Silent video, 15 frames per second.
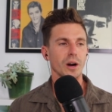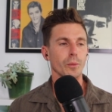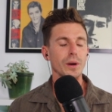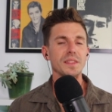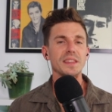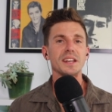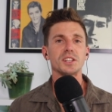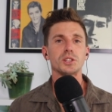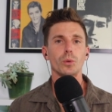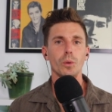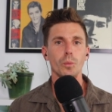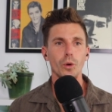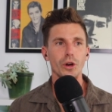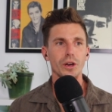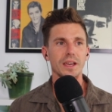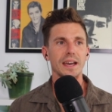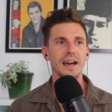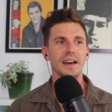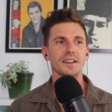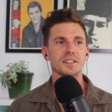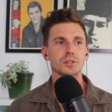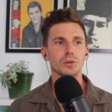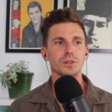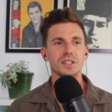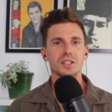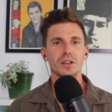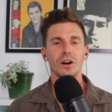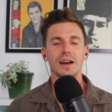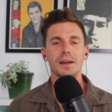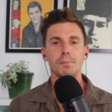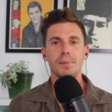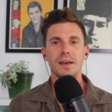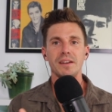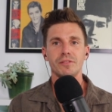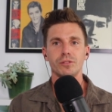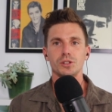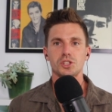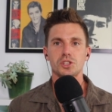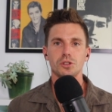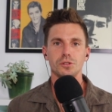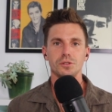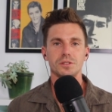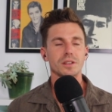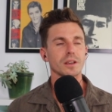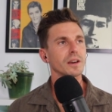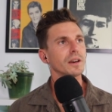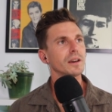I went there to do a workout and I saw this guy in barefoot shoes.